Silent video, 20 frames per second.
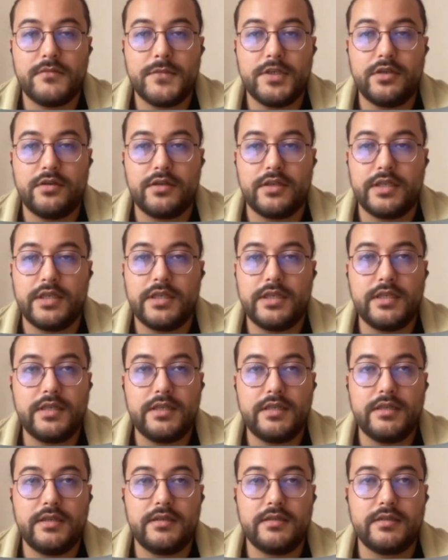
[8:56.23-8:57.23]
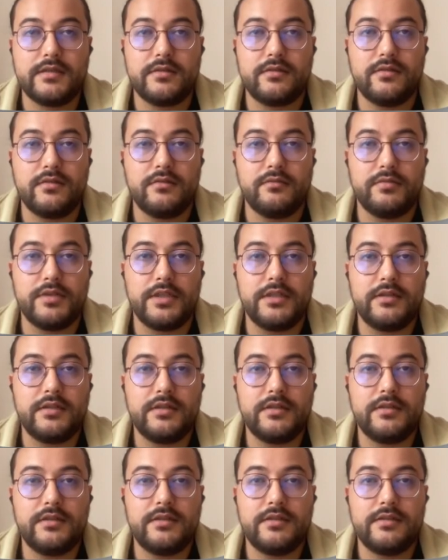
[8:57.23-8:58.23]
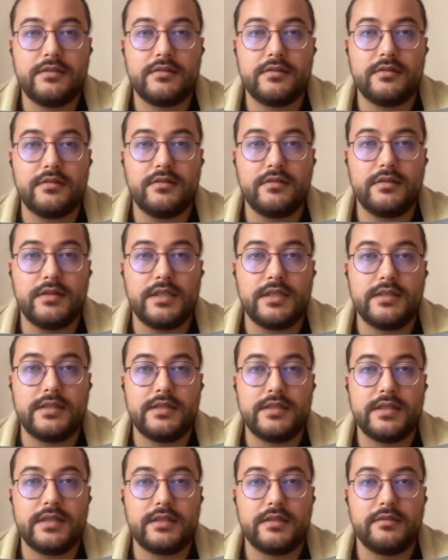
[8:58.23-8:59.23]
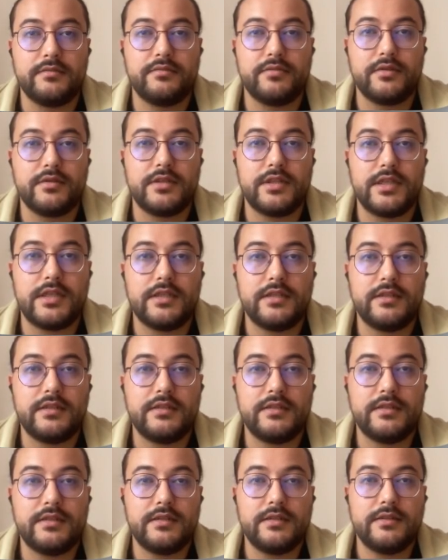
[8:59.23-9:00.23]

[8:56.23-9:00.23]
Okay, it's completed. So let's check the product.